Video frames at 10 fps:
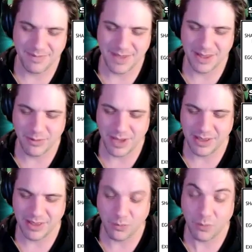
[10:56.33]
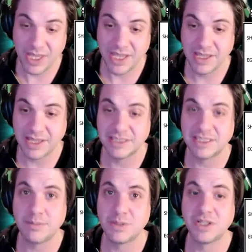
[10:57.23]
in the way that we
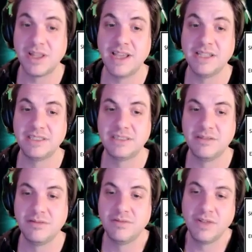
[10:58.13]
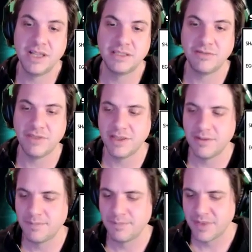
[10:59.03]
conceptualize philosophy.
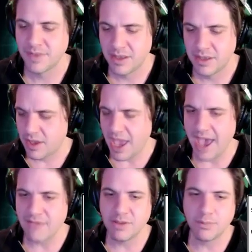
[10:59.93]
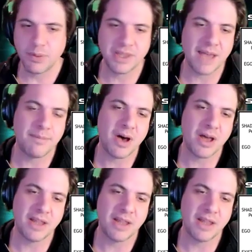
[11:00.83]
Having put that model